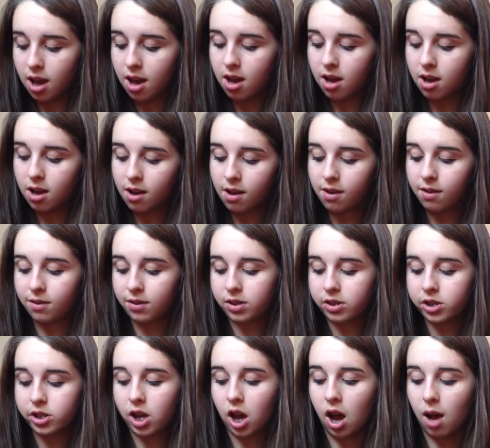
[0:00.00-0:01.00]
of
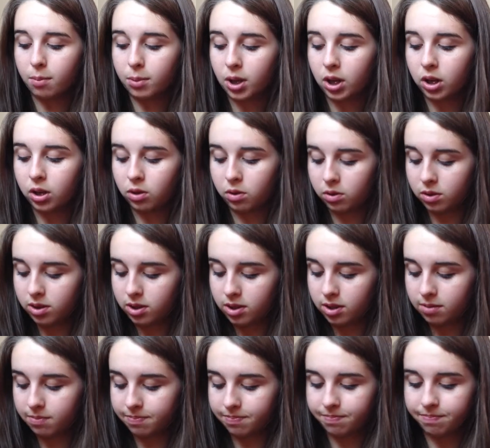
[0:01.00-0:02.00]
top coats